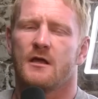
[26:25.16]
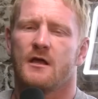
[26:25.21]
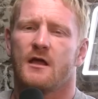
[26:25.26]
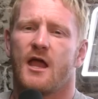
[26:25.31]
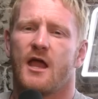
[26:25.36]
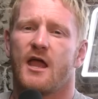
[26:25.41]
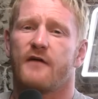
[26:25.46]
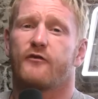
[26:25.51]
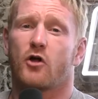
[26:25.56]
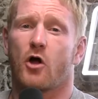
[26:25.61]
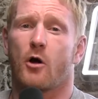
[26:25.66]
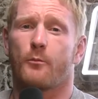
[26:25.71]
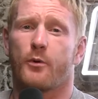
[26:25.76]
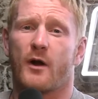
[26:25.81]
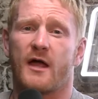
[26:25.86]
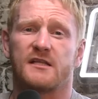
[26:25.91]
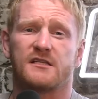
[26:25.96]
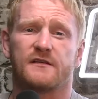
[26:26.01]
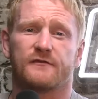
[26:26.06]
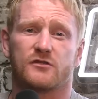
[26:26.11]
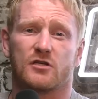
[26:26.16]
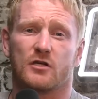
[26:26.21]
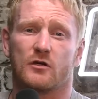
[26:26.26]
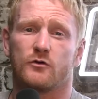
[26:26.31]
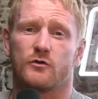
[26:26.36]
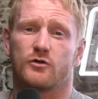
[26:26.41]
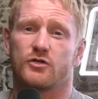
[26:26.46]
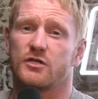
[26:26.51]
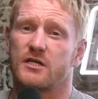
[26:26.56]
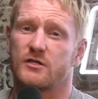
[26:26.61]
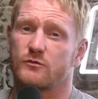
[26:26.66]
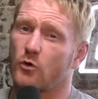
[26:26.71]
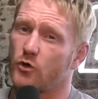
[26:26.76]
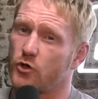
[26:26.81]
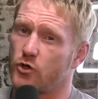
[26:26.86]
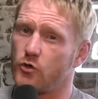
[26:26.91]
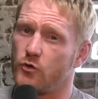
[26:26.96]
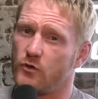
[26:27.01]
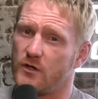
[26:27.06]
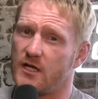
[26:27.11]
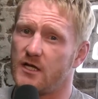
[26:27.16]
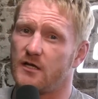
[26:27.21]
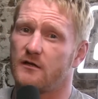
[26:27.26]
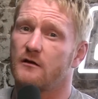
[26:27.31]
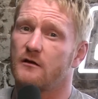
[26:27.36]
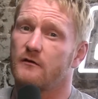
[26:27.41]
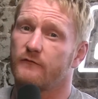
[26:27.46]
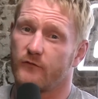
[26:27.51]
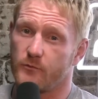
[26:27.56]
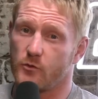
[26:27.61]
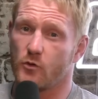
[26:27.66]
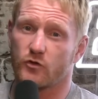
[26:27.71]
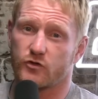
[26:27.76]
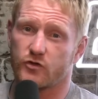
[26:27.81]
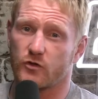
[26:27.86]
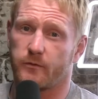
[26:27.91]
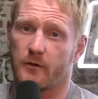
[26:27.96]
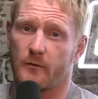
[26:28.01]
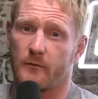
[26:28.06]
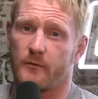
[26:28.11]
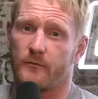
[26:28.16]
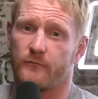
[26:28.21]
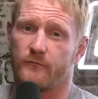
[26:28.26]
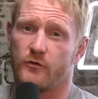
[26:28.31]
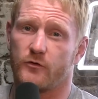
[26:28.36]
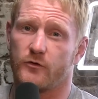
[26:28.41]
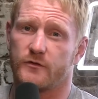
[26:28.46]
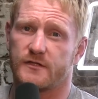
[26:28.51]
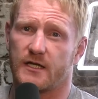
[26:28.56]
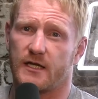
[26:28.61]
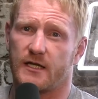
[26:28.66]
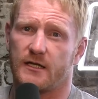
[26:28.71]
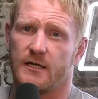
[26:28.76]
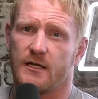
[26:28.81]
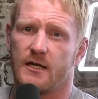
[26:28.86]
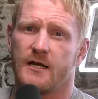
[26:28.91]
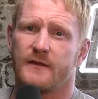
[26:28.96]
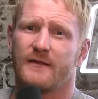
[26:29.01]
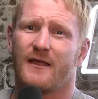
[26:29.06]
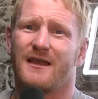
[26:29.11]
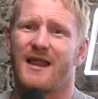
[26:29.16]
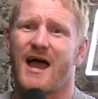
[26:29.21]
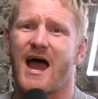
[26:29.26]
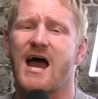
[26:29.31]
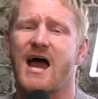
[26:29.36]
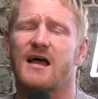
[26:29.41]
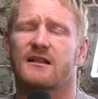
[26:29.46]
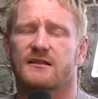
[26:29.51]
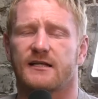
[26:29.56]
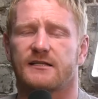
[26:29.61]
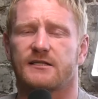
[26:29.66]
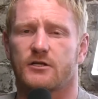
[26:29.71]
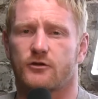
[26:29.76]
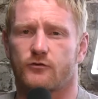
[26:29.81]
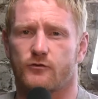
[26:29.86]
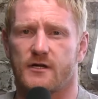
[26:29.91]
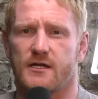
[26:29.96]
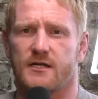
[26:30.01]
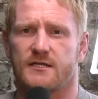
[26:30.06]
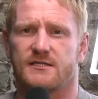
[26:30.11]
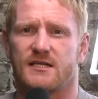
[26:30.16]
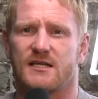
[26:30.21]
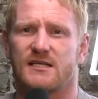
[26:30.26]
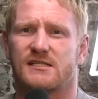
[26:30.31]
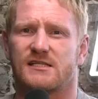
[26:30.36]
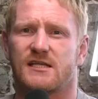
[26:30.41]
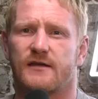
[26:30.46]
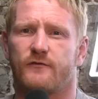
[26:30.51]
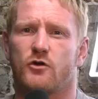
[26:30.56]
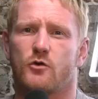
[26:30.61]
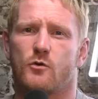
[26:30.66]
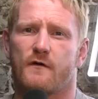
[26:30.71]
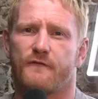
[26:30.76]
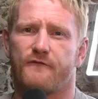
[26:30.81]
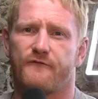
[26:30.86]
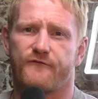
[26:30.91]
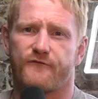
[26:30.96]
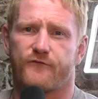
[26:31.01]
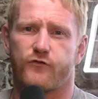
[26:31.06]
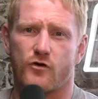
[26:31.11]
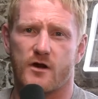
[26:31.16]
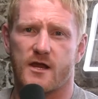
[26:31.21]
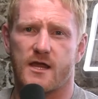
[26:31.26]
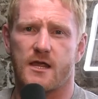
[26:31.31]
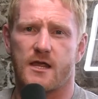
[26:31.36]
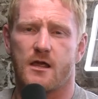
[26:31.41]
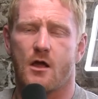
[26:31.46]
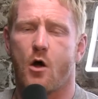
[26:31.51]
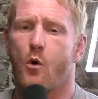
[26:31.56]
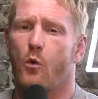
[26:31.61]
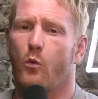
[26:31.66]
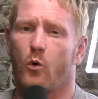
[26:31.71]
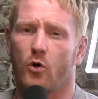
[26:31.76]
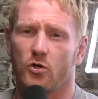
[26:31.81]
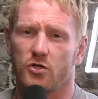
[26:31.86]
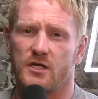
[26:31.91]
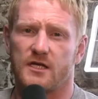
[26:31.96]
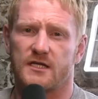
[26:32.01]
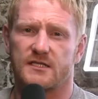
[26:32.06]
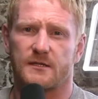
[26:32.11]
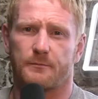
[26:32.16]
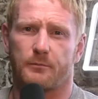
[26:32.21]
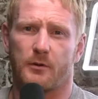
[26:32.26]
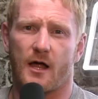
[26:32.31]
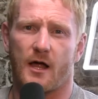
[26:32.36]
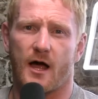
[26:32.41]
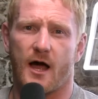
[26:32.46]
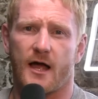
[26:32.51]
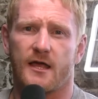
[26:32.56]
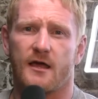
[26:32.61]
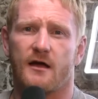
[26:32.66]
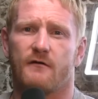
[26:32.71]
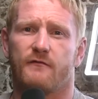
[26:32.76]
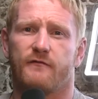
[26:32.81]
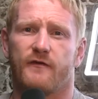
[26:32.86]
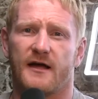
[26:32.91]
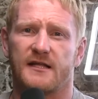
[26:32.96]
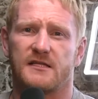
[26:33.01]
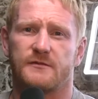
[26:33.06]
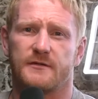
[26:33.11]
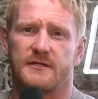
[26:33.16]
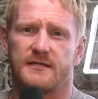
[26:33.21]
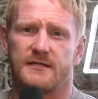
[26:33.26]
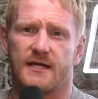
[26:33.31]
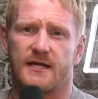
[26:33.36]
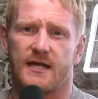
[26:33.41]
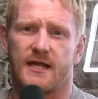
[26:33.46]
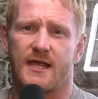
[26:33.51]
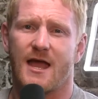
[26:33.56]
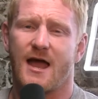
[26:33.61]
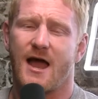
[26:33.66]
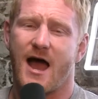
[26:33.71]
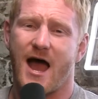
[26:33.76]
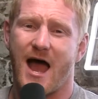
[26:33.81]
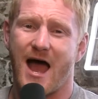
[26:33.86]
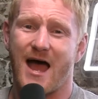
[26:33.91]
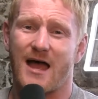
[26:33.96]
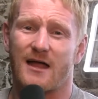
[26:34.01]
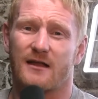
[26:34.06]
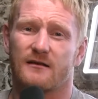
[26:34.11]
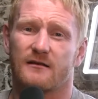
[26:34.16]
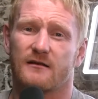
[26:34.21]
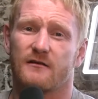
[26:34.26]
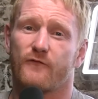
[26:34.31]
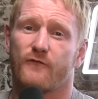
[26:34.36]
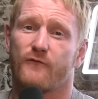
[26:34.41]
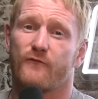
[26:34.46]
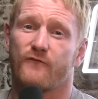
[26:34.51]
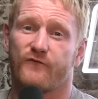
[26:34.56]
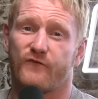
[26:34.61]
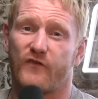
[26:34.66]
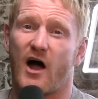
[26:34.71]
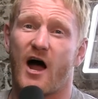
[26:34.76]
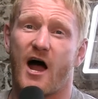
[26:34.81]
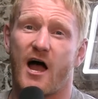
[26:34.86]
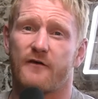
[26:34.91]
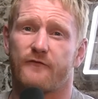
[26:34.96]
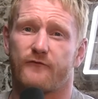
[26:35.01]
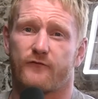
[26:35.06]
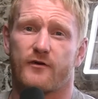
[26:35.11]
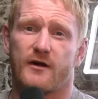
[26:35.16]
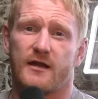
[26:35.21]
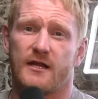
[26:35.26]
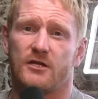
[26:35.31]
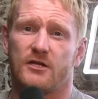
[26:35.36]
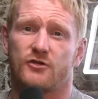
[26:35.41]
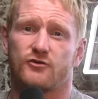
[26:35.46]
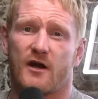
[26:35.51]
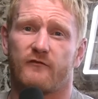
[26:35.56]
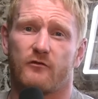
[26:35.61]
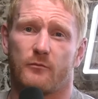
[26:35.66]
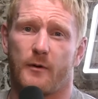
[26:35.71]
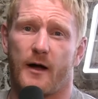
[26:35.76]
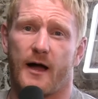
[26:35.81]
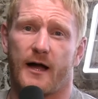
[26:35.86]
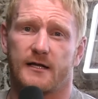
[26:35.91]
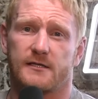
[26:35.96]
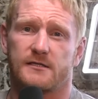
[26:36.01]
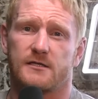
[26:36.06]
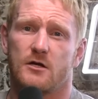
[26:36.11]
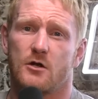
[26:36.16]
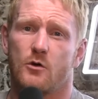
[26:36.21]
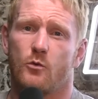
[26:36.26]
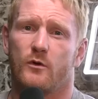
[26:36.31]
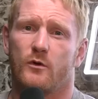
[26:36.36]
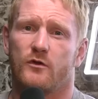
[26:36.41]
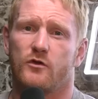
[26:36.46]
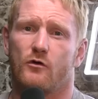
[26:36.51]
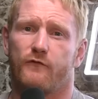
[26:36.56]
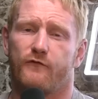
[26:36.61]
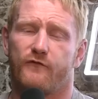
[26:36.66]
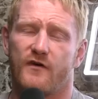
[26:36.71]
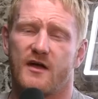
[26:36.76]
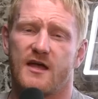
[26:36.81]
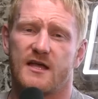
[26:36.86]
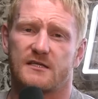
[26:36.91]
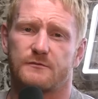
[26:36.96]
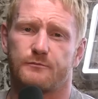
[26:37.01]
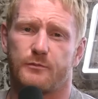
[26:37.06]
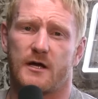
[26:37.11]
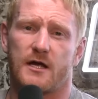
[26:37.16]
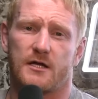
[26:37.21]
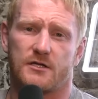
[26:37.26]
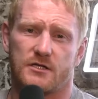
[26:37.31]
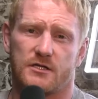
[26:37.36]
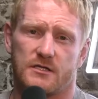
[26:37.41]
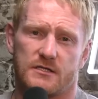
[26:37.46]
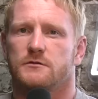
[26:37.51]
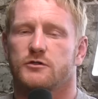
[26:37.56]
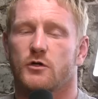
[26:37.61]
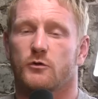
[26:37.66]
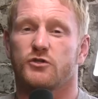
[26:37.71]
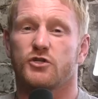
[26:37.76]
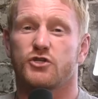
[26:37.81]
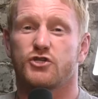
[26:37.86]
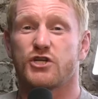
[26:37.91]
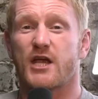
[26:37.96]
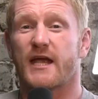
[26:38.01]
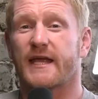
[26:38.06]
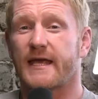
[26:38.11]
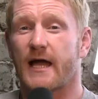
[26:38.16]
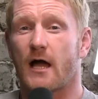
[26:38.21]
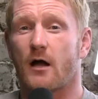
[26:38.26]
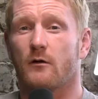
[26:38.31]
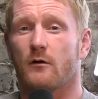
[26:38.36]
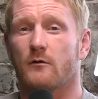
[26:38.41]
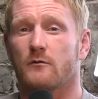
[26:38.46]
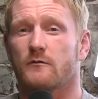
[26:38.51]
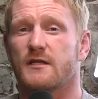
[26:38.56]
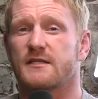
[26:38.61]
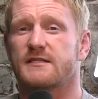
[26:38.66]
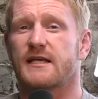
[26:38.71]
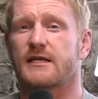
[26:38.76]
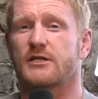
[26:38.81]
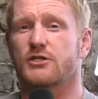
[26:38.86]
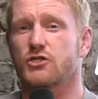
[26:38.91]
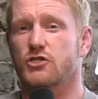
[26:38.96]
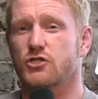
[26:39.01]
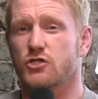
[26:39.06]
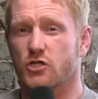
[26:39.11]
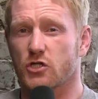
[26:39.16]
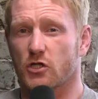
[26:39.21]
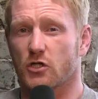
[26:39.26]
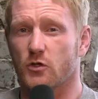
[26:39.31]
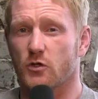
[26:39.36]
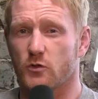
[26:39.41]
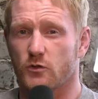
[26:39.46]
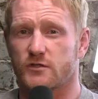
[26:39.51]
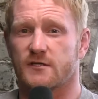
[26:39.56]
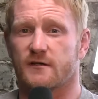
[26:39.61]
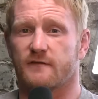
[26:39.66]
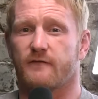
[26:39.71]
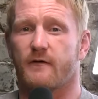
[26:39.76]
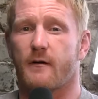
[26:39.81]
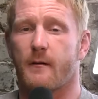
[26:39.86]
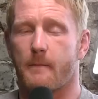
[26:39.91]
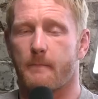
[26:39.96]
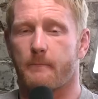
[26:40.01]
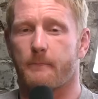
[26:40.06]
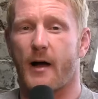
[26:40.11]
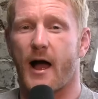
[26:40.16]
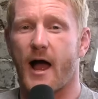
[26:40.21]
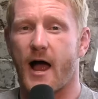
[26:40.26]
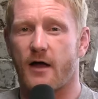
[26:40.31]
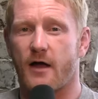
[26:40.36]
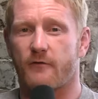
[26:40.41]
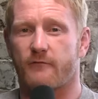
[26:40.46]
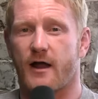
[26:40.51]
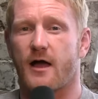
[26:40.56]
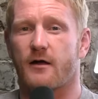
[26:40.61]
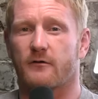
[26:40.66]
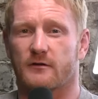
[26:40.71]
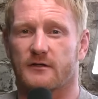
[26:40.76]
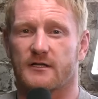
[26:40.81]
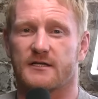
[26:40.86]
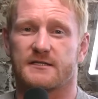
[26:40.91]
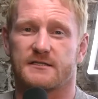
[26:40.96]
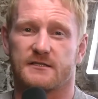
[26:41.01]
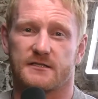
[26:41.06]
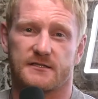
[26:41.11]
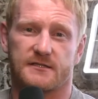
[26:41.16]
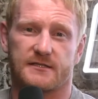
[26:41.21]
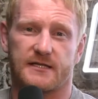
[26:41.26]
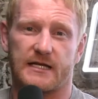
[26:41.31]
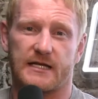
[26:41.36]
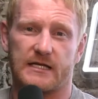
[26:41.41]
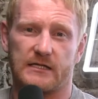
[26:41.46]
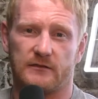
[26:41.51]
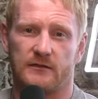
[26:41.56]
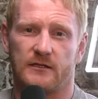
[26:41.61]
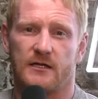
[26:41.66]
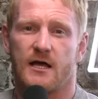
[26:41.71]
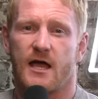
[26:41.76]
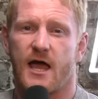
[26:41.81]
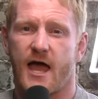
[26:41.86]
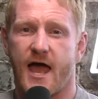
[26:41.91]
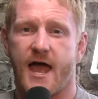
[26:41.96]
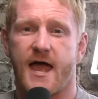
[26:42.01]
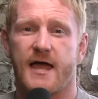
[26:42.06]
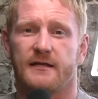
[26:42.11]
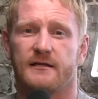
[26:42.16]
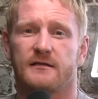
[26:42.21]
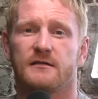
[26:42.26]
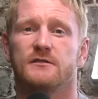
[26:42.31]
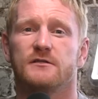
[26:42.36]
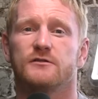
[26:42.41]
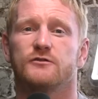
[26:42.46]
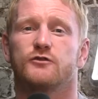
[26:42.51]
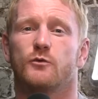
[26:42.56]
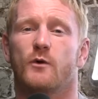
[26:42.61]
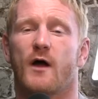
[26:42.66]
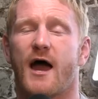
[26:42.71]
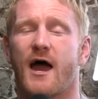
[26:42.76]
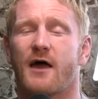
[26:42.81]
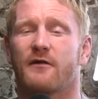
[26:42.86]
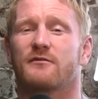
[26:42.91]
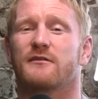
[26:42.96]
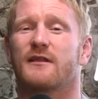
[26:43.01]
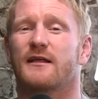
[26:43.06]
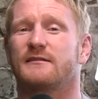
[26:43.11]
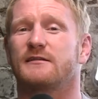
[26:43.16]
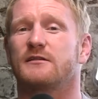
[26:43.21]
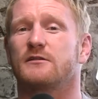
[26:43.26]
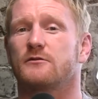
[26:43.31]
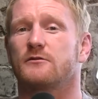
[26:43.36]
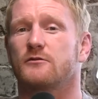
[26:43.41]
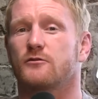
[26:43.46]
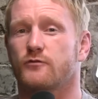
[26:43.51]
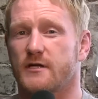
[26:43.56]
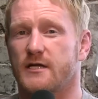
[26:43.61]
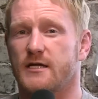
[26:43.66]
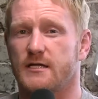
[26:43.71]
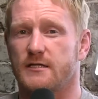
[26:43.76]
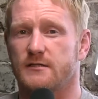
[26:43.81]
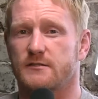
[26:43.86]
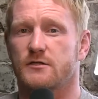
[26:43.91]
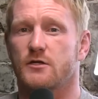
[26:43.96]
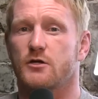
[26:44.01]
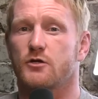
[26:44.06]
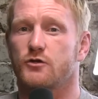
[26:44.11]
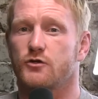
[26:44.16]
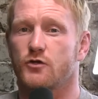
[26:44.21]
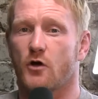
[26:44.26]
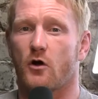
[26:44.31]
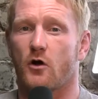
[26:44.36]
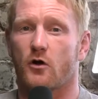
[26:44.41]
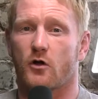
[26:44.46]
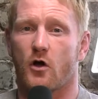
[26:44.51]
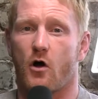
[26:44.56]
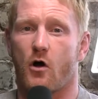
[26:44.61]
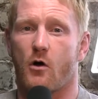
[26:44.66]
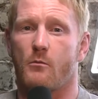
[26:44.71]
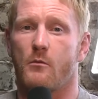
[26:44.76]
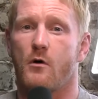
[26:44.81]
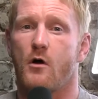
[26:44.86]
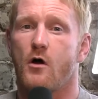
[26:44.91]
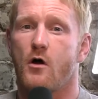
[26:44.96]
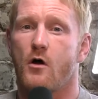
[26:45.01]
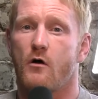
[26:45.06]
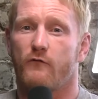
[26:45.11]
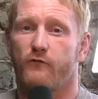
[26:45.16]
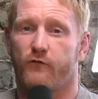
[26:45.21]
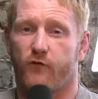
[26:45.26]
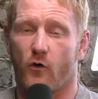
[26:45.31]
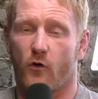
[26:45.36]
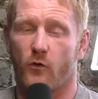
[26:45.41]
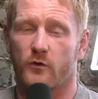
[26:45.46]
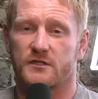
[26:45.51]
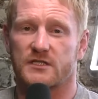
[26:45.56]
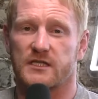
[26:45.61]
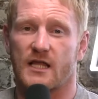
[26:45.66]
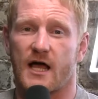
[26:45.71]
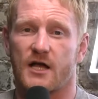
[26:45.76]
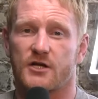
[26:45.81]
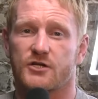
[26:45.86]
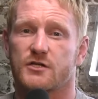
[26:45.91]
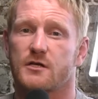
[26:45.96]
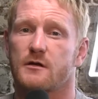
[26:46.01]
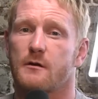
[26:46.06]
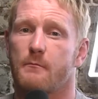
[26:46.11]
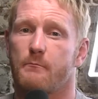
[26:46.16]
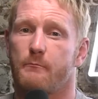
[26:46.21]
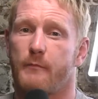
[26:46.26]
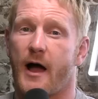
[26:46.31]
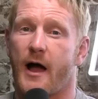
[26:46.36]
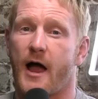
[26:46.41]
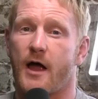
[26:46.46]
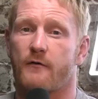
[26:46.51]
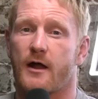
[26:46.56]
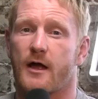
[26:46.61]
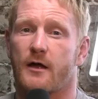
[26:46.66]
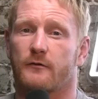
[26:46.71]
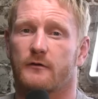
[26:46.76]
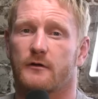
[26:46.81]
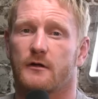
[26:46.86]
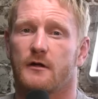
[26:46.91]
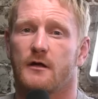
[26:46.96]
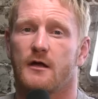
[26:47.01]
If a comprehensive solution is what you need from your supplement routine, then Athletic Greens is giving you a free 1-year supply of vitamin D and 5 free travel packs with your first purchase. So to check out this exclusive Buy Round listeners deal, head to athleticgreens.com/buy round.